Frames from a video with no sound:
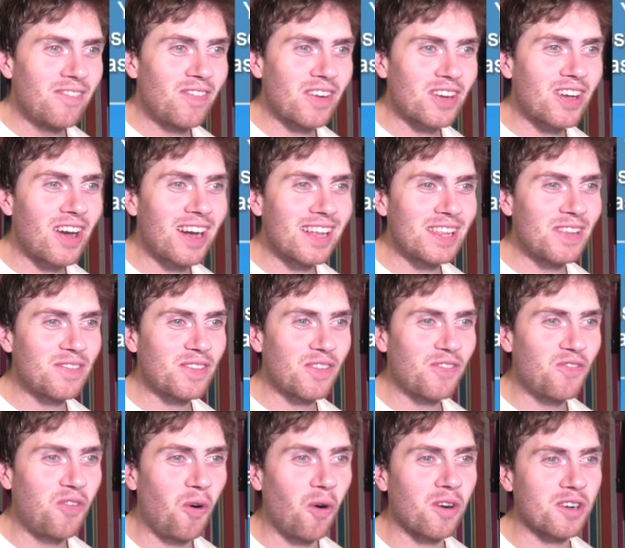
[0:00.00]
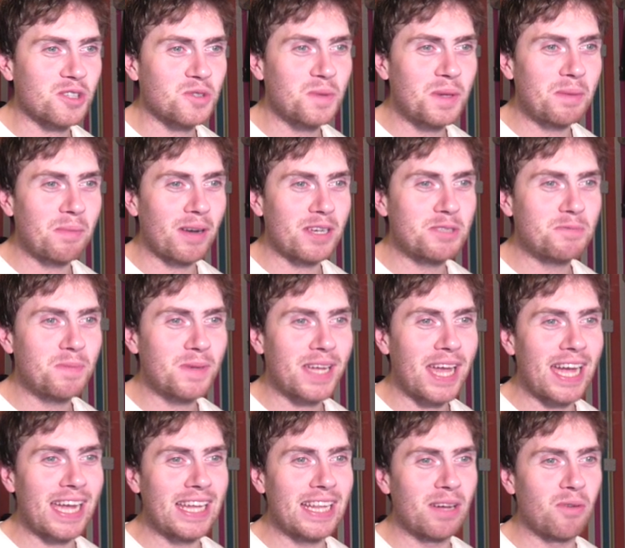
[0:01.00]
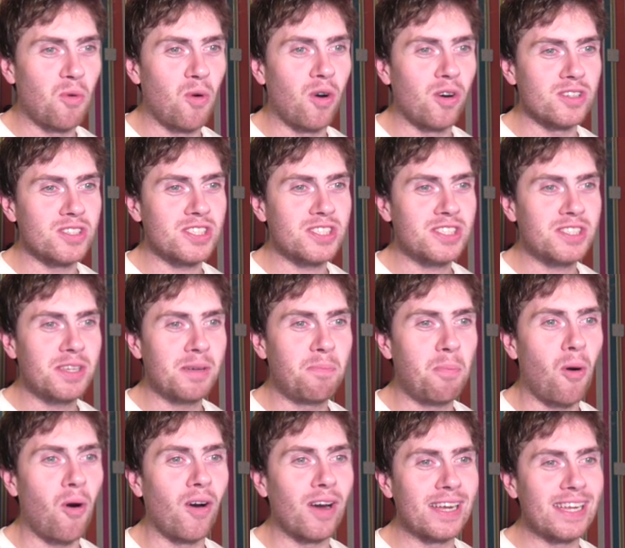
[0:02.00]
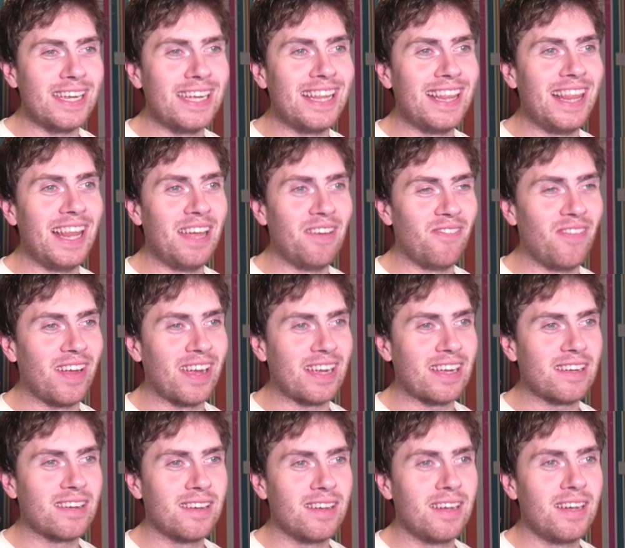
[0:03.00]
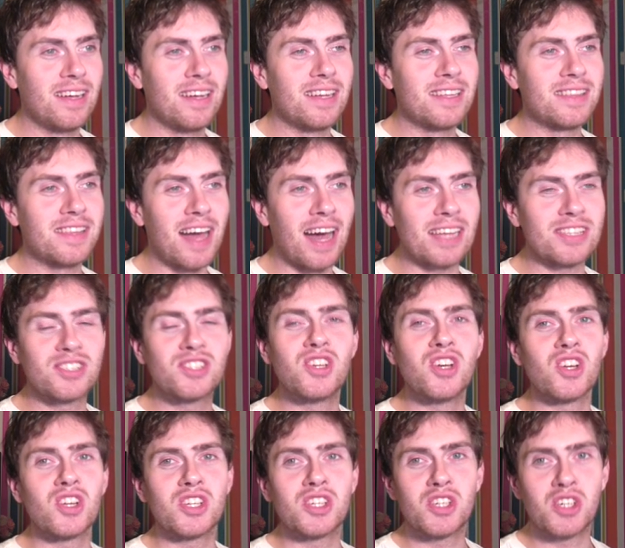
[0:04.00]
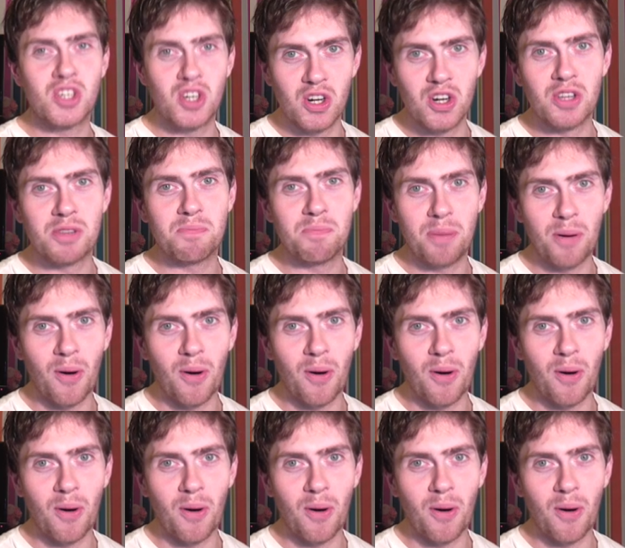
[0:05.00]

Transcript: If I can't lift a fork to eat my spaghetti, then what's the point in living? That's a good